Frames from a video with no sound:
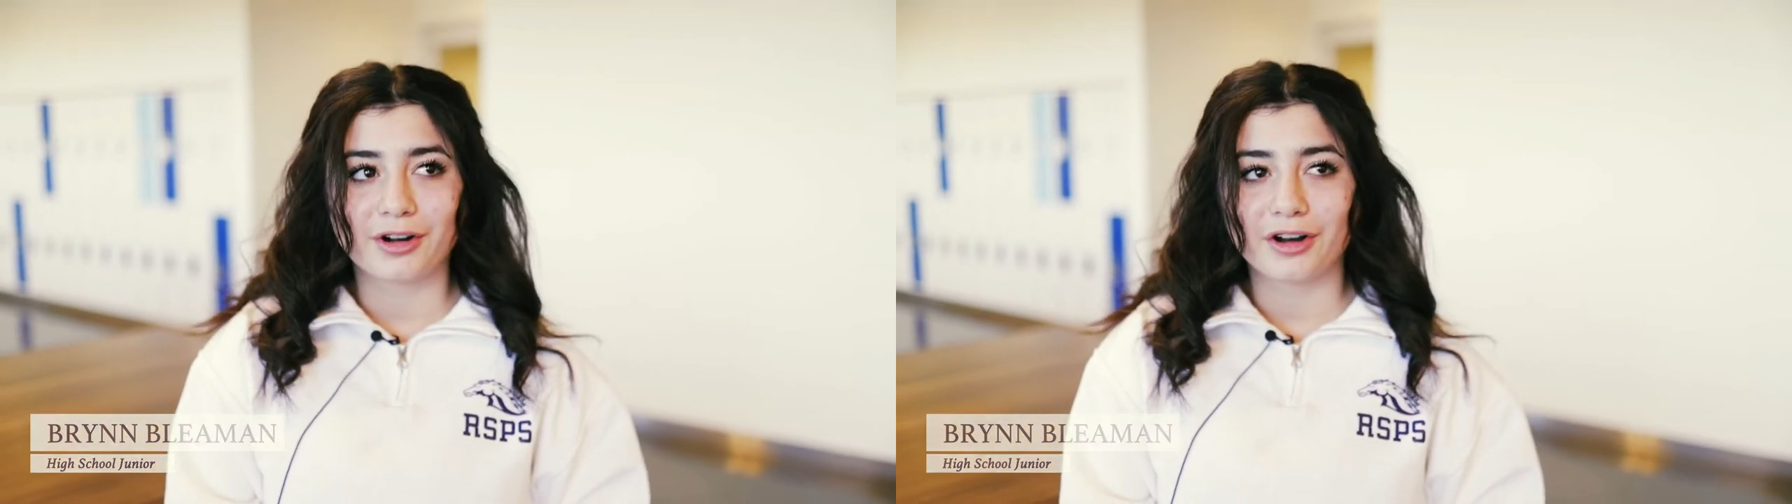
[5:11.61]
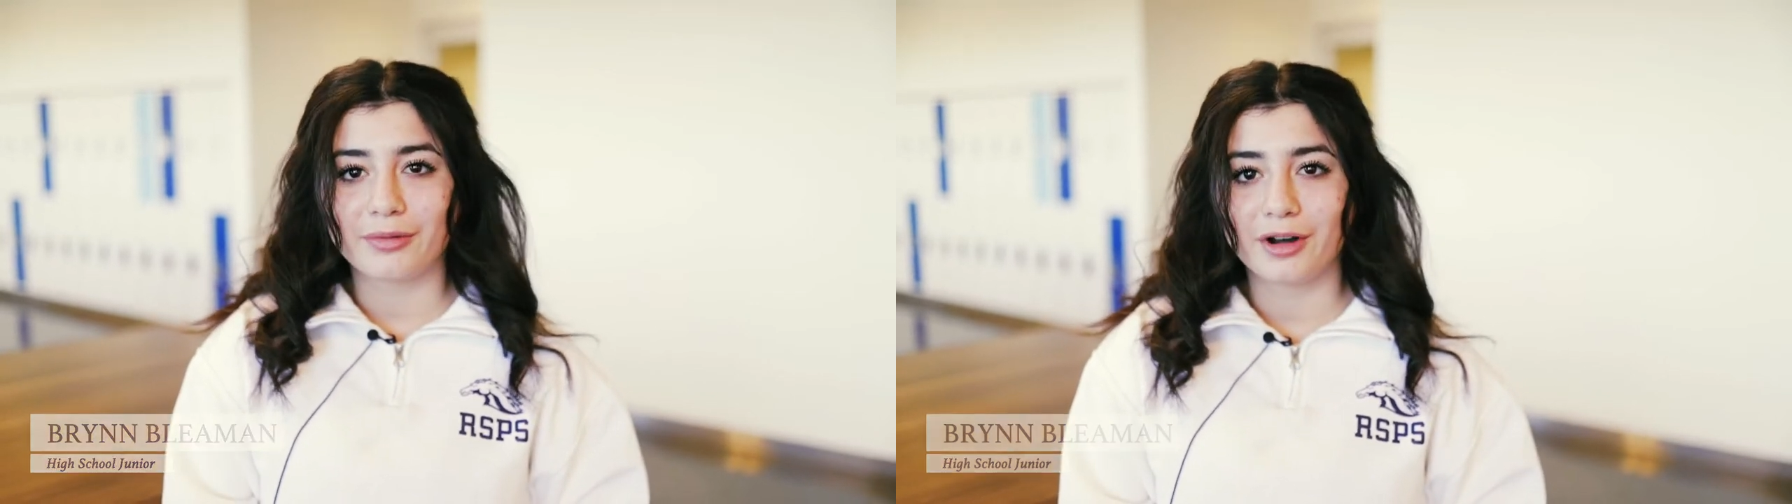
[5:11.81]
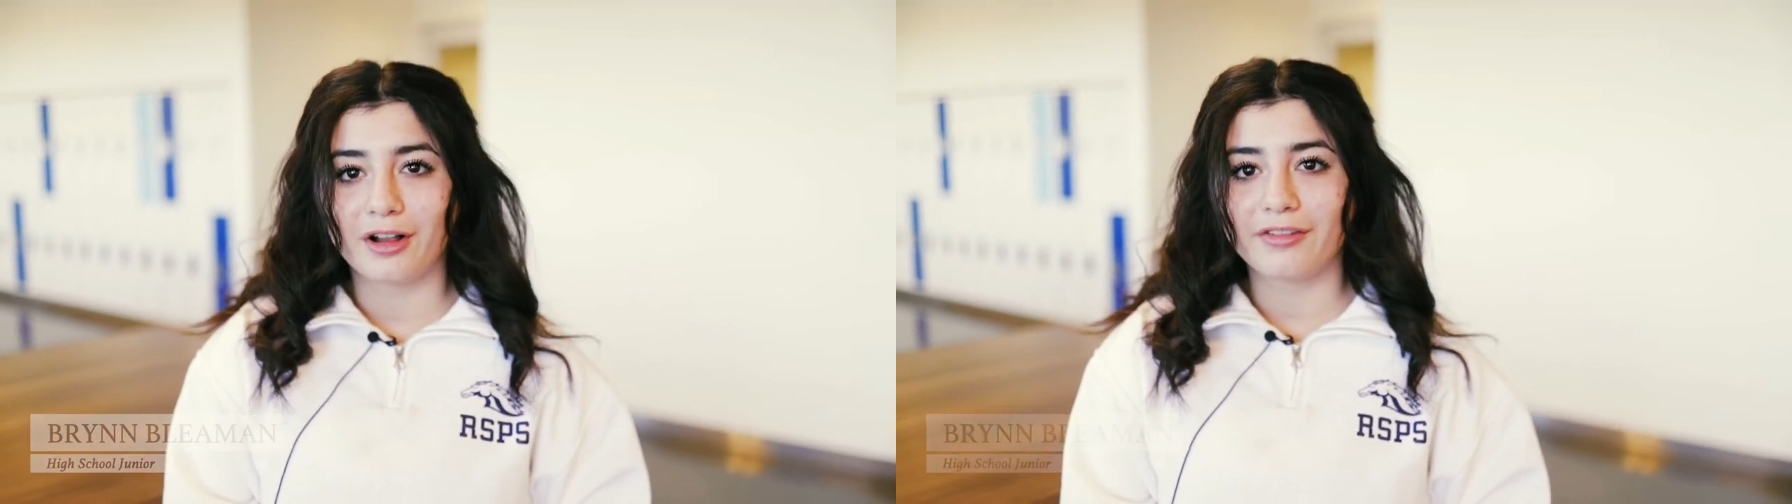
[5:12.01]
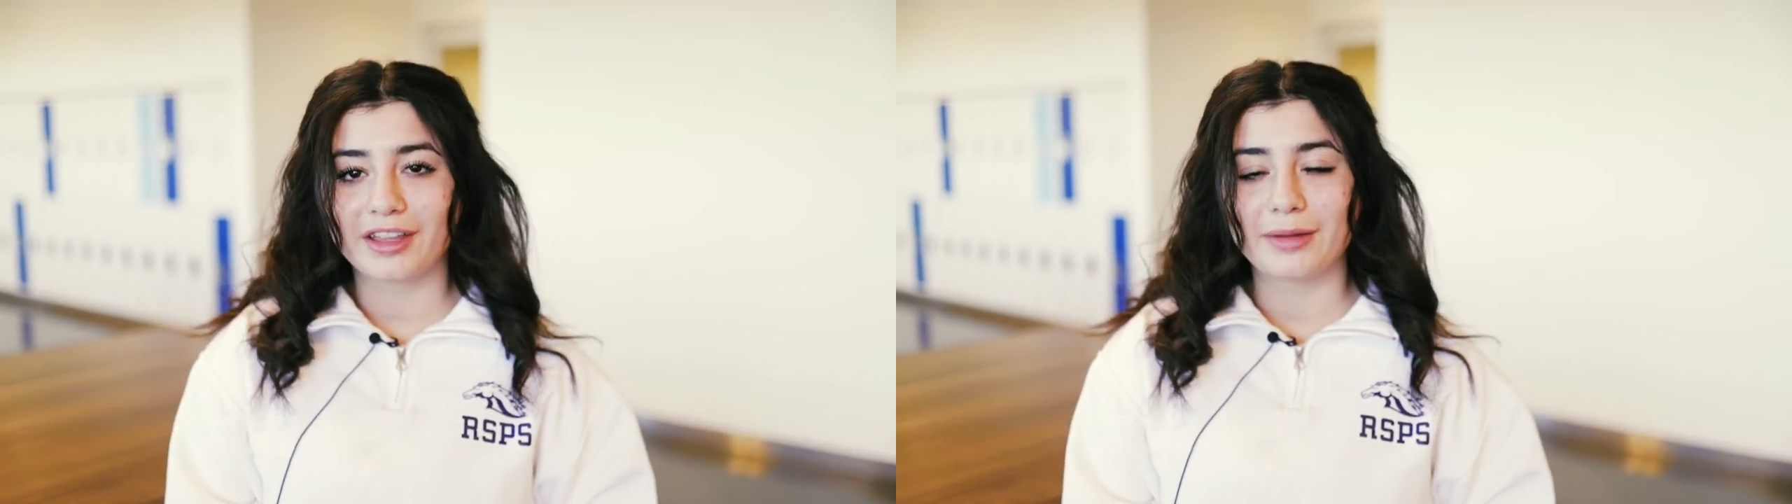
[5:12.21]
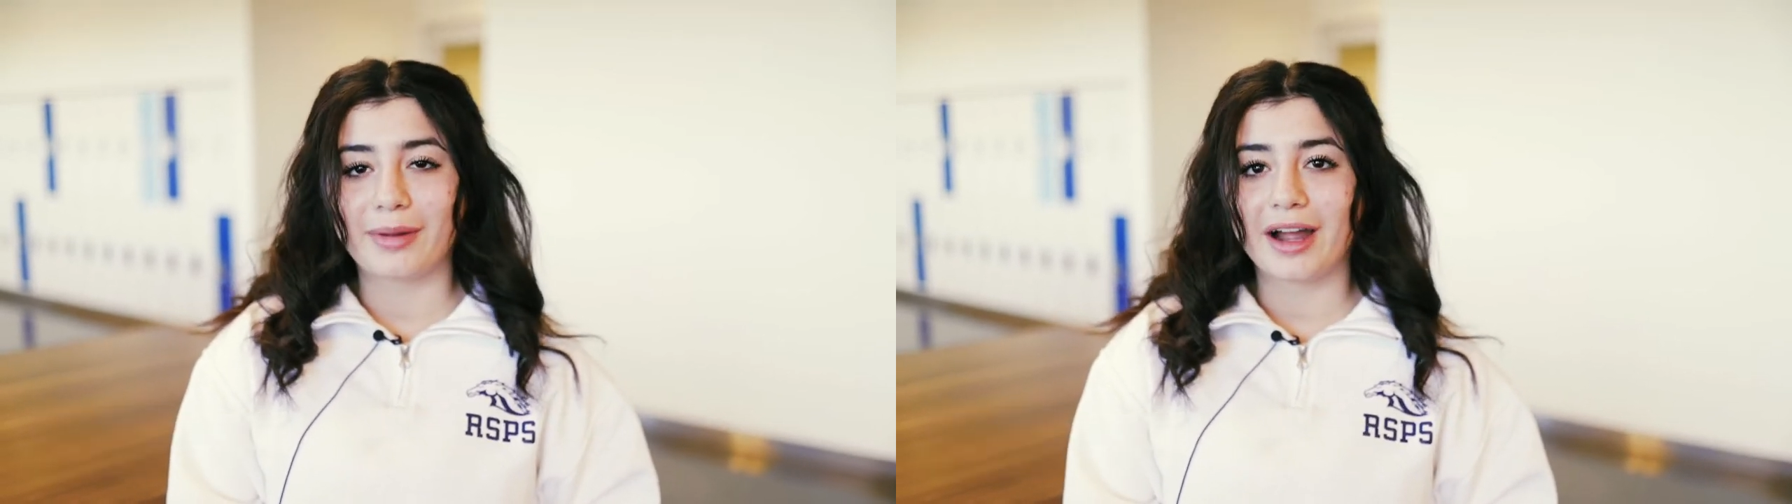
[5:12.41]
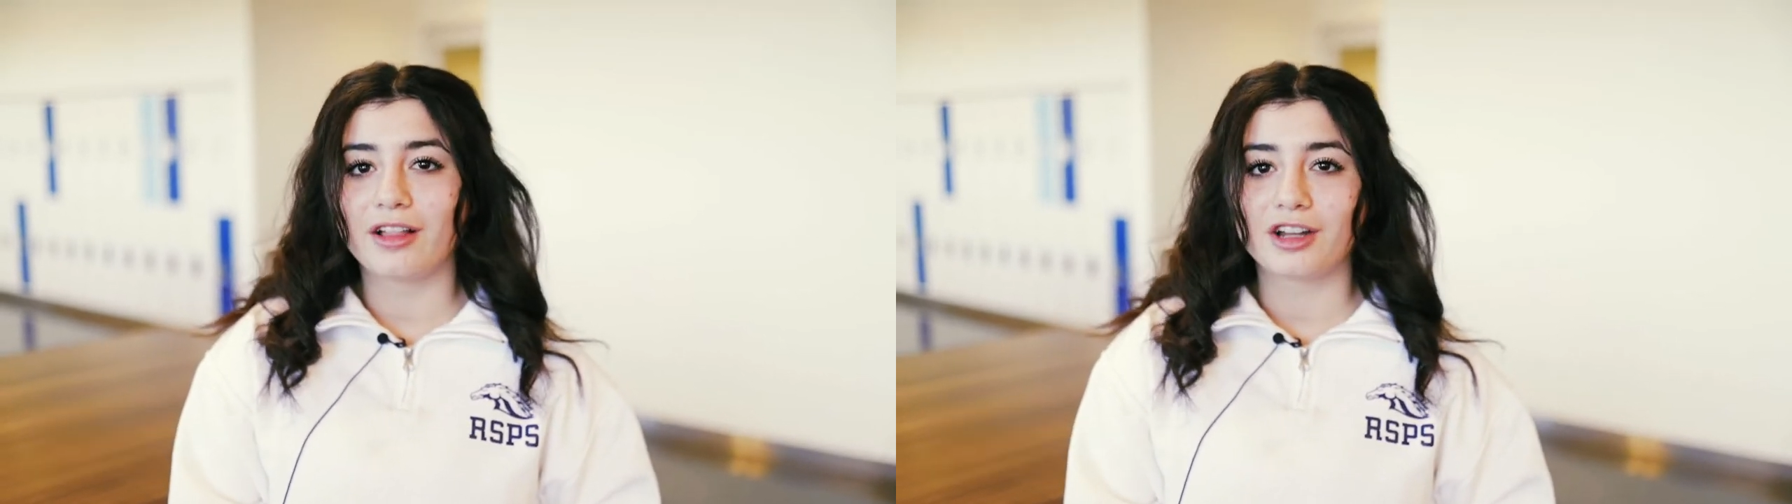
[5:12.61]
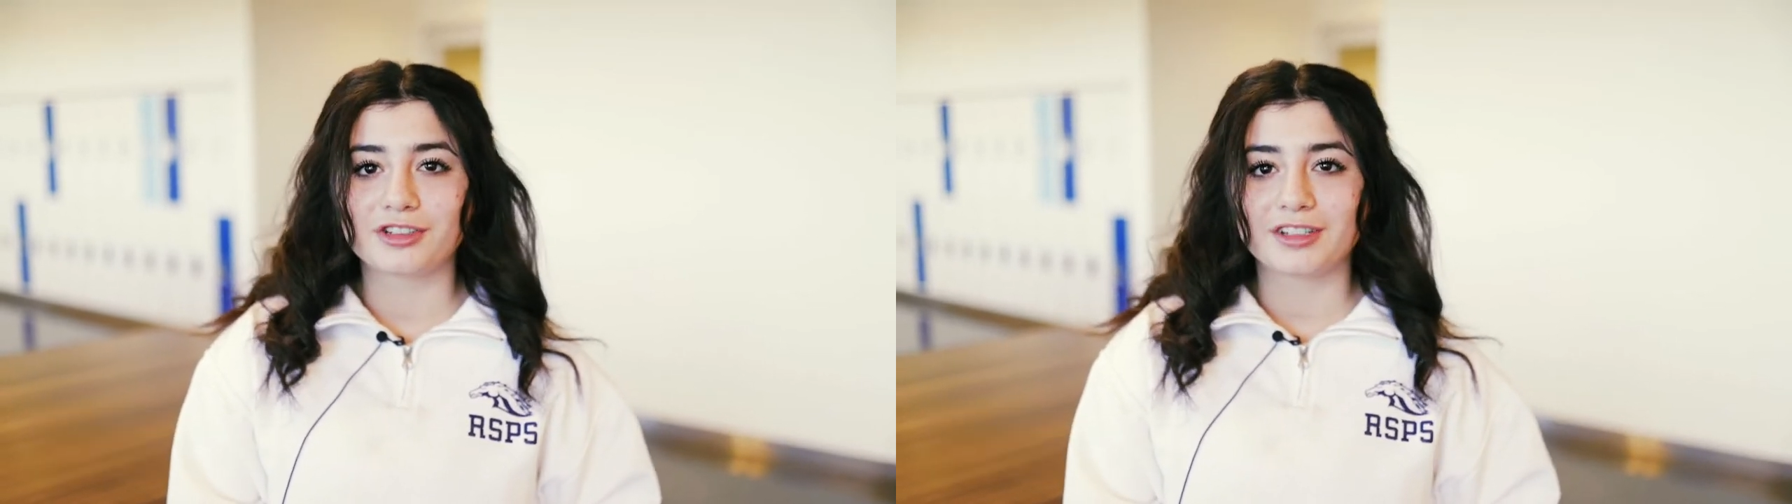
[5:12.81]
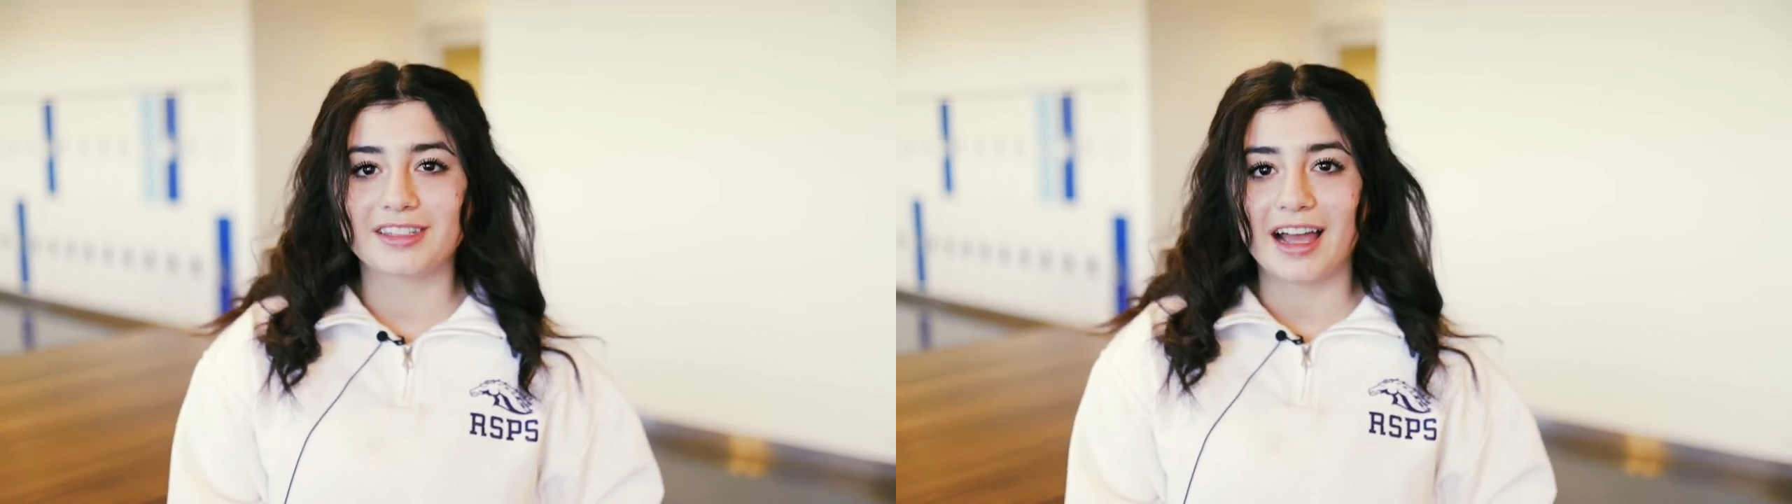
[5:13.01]
far have been all of like the
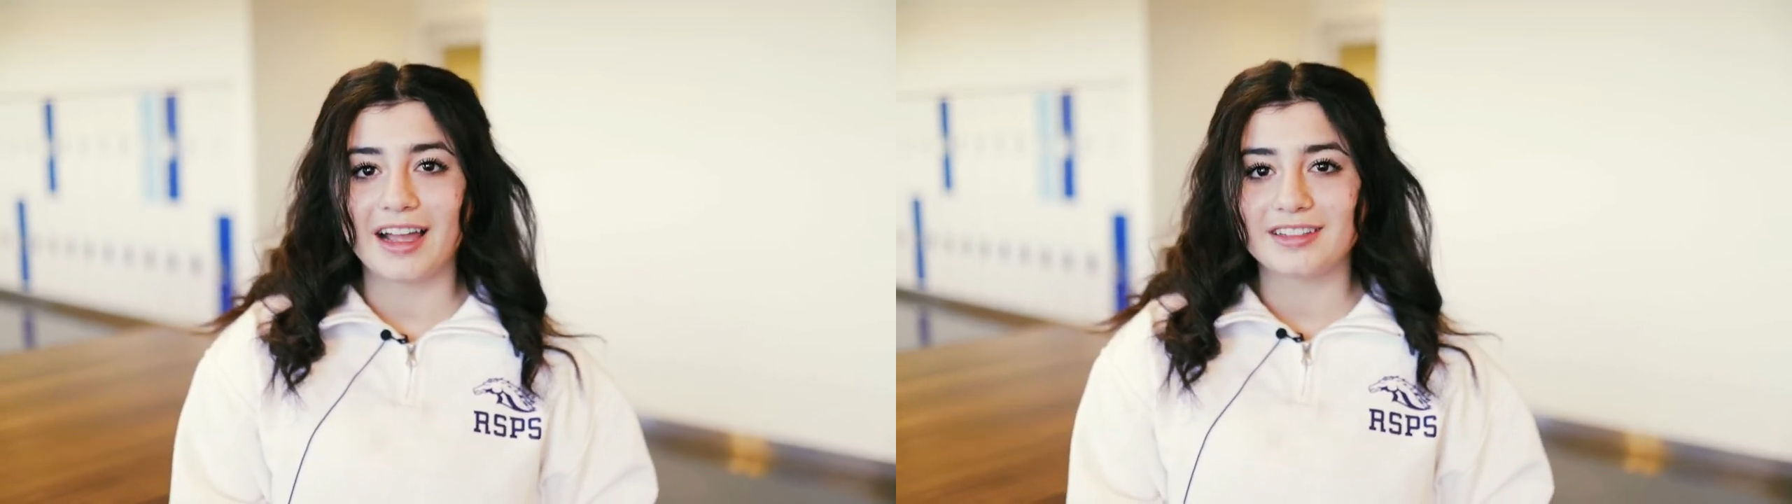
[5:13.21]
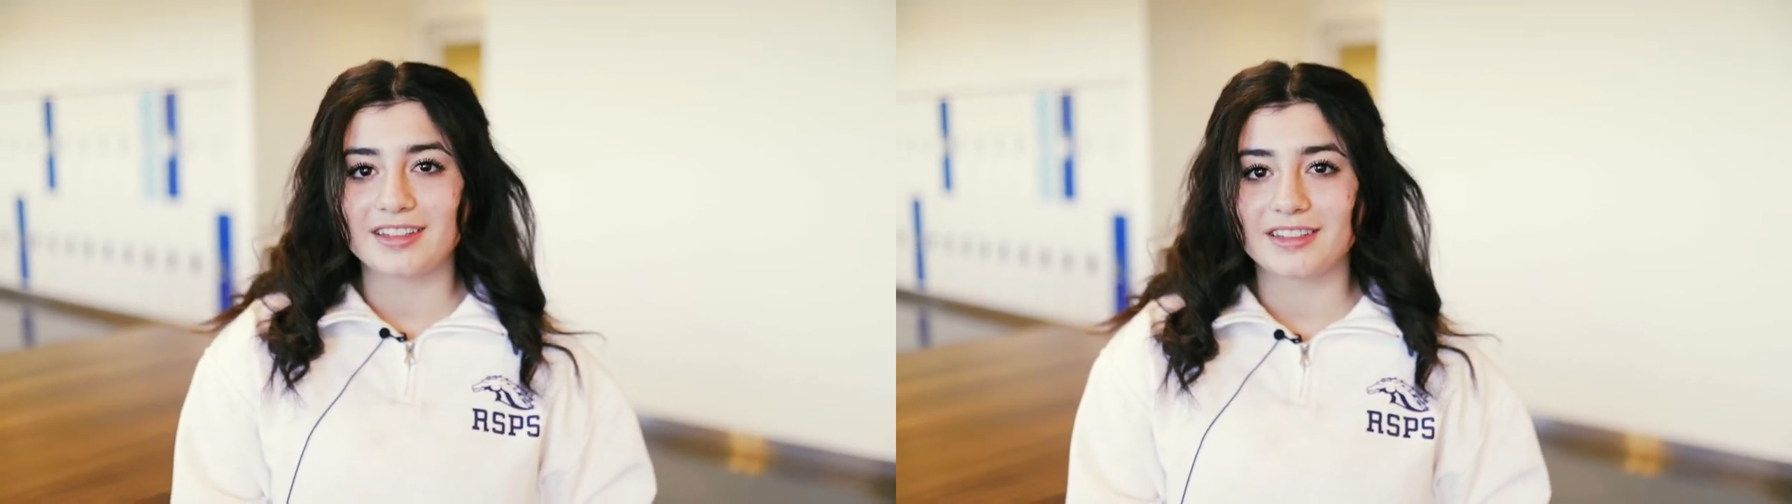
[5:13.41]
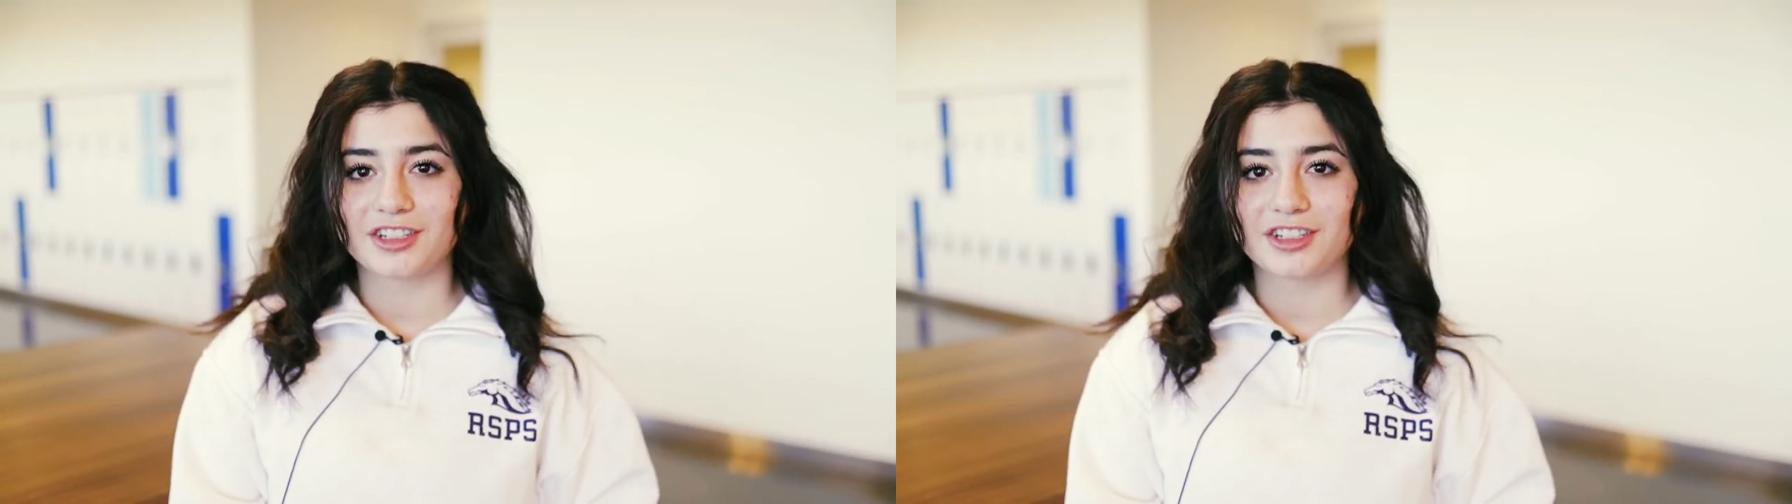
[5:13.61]
biological sciences,